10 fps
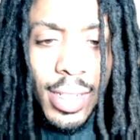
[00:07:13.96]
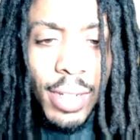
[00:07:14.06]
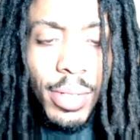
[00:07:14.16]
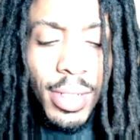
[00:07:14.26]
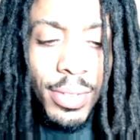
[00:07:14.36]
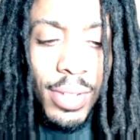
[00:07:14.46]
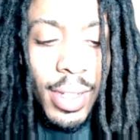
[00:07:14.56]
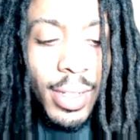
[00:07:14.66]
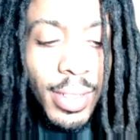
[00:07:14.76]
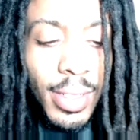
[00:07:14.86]
Like, what the fuck?
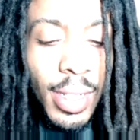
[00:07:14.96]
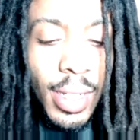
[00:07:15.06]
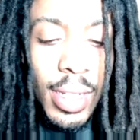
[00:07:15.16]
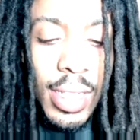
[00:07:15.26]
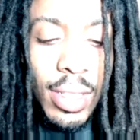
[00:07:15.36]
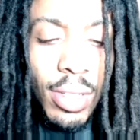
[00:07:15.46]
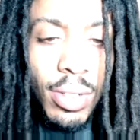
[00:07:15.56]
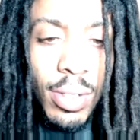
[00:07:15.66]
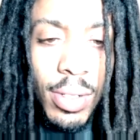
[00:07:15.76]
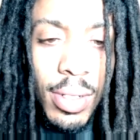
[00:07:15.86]
He
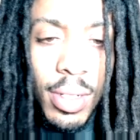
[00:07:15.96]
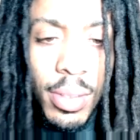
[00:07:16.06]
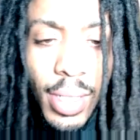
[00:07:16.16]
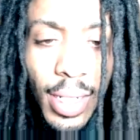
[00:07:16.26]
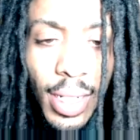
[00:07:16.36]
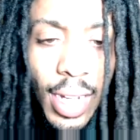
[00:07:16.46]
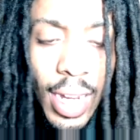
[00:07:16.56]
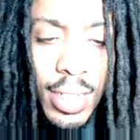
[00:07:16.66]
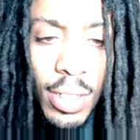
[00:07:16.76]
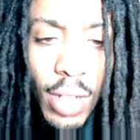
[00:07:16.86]
threw. You know what I'm saying? I
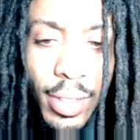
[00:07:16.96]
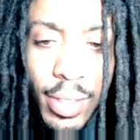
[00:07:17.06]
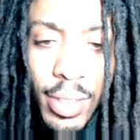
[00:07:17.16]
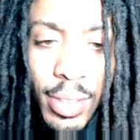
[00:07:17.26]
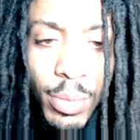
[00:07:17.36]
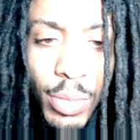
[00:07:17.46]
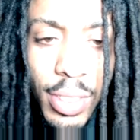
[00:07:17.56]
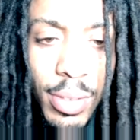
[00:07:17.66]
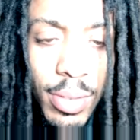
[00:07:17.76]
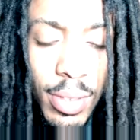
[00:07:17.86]
ain't trying to just wish
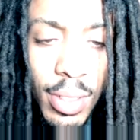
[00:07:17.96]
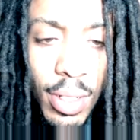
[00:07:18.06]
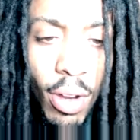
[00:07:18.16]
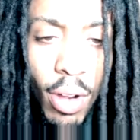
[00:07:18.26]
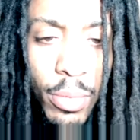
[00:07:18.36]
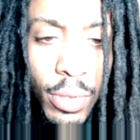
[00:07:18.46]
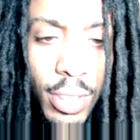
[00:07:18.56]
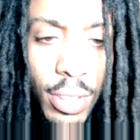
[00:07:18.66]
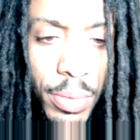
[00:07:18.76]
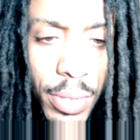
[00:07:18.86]
harm on his
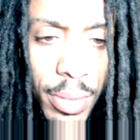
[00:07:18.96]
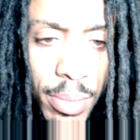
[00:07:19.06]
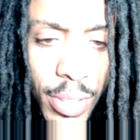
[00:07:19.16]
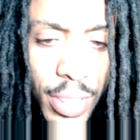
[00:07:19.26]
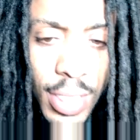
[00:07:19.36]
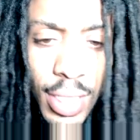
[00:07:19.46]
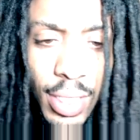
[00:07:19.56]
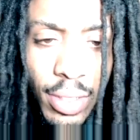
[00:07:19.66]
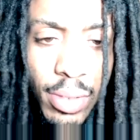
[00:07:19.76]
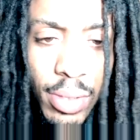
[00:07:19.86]
career, but shit, he
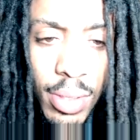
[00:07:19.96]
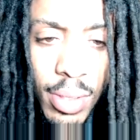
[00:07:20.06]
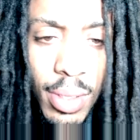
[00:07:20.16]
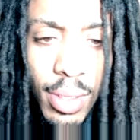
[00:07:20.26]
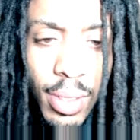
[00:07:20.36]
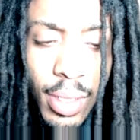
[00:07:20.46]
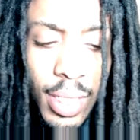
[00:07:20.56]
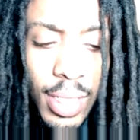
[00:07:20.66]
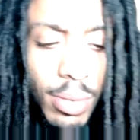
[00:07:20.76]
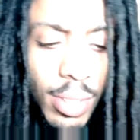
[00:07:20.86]
threw.
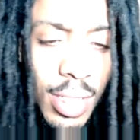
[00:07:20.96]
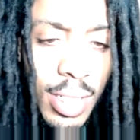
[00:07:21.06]
It is what it is.